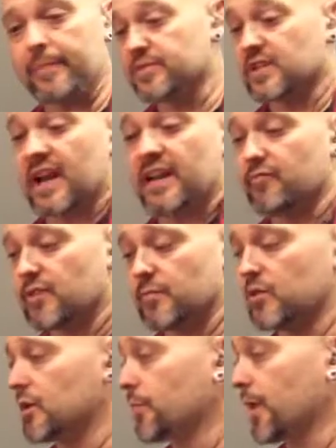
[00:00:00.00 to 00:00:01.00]
Happens in any
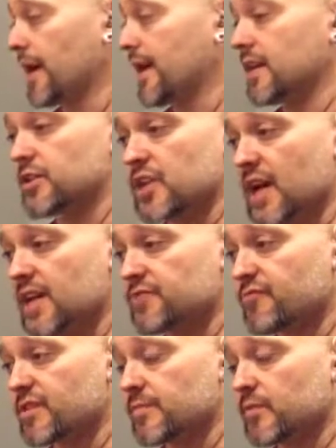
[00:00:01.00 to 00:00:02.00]
rhythm. You could play it in a
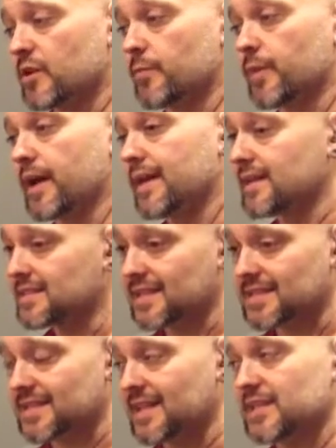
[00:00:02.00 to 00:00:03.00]
jazz rhythm, you could play it in the
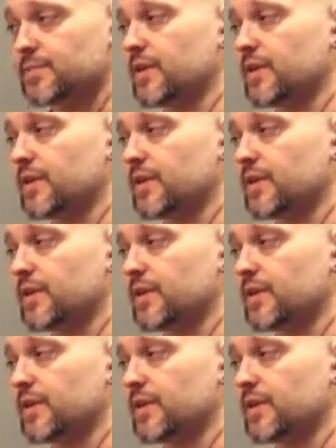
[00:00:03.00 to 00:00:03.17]
16s,